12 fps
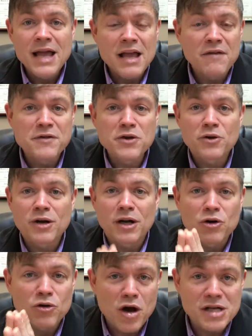If you're a
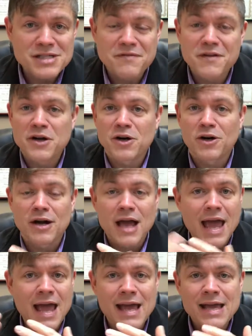CrossFitter,
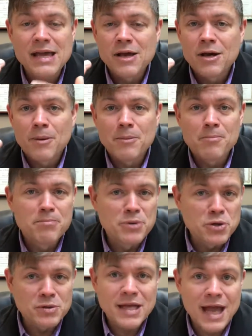a
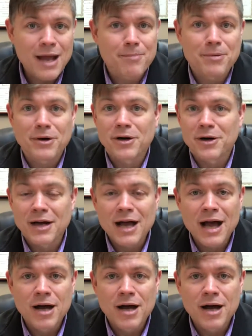boot camper,